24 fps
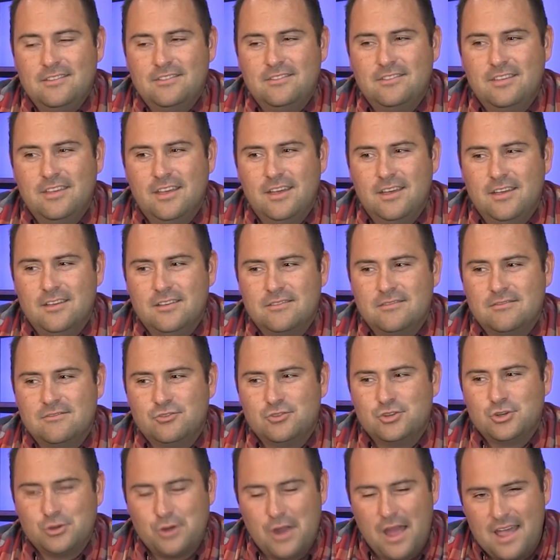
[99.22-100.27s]
to
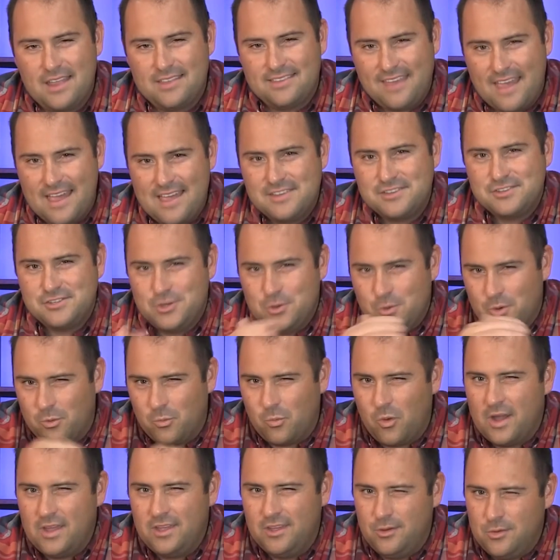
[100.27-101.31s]
test you on
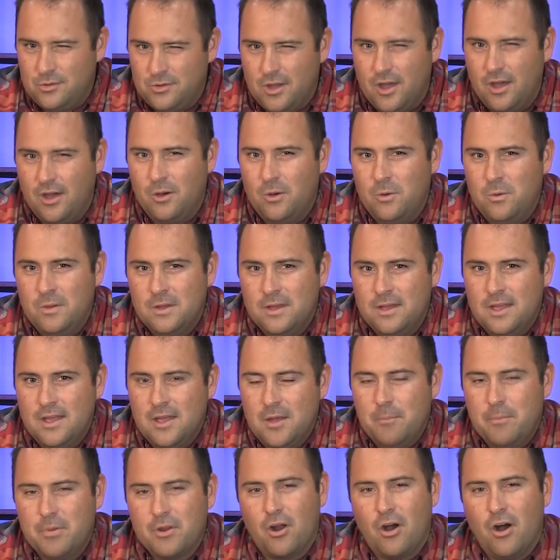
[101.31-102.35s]
what you know,
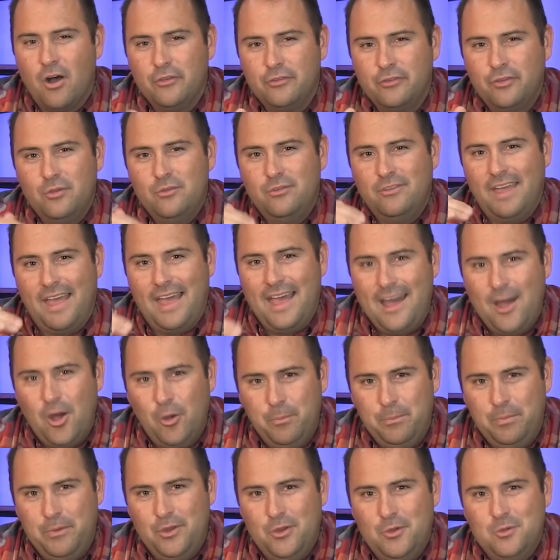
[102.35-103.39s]
but also to
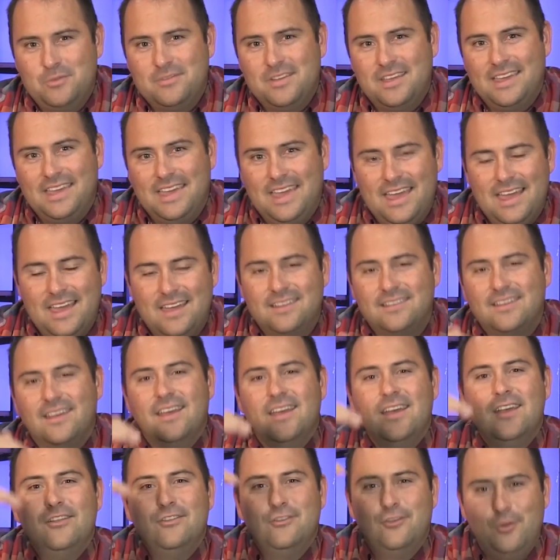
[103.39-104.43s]
help you to get
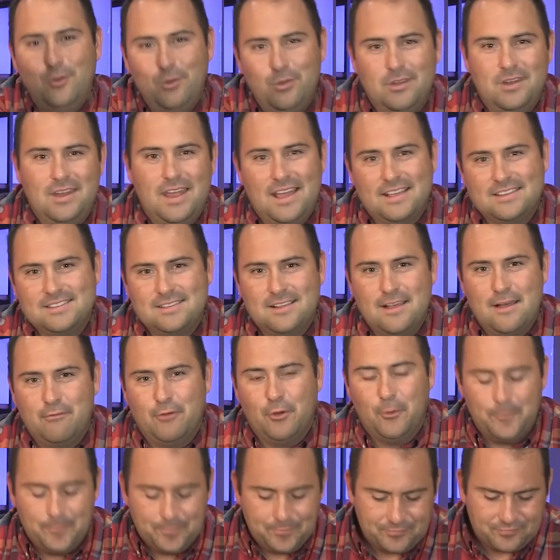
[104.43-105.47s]
to the next
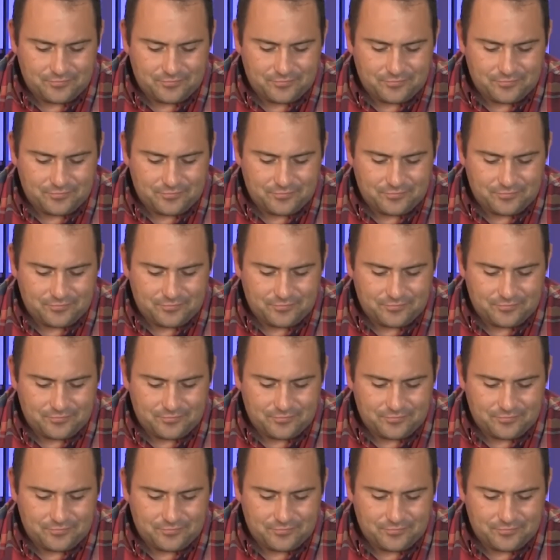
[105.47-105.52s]
level.